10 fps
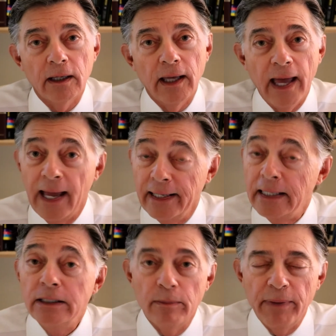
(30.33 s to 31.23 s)
and
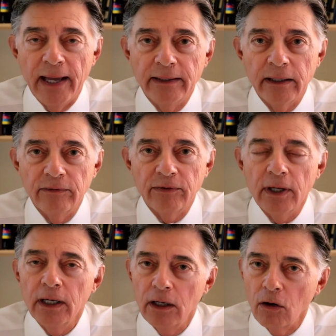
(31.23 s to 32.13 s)
independence,
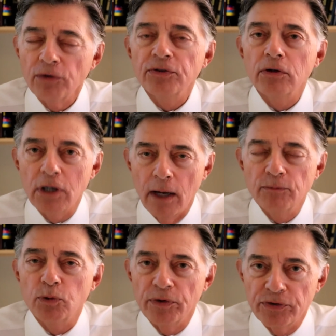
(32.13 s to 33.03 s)
it also
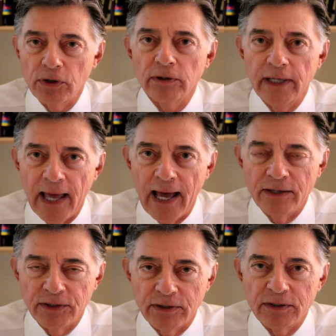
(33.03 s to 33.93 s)
comes with certain
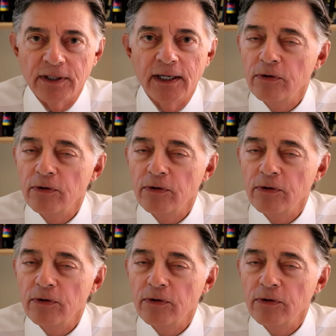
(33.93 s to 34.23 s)
hazards.